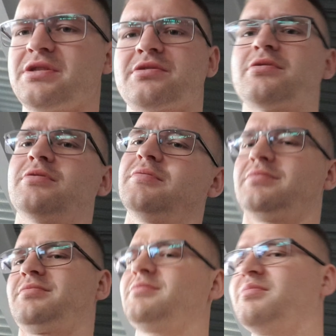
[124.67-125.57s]
So
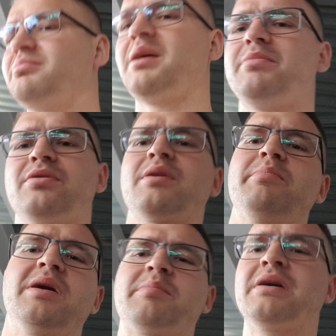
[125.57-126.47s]
maybe you can
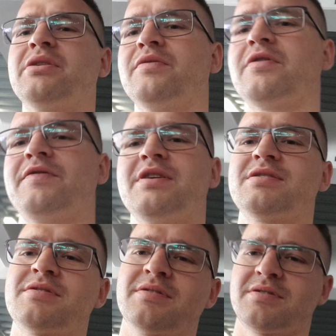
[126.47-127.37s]
make money off of
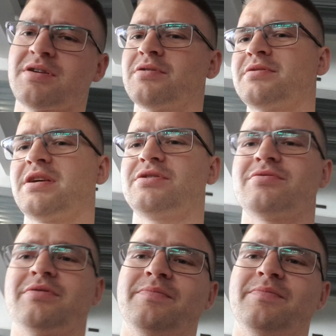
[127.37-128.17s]
this. So stay tuned.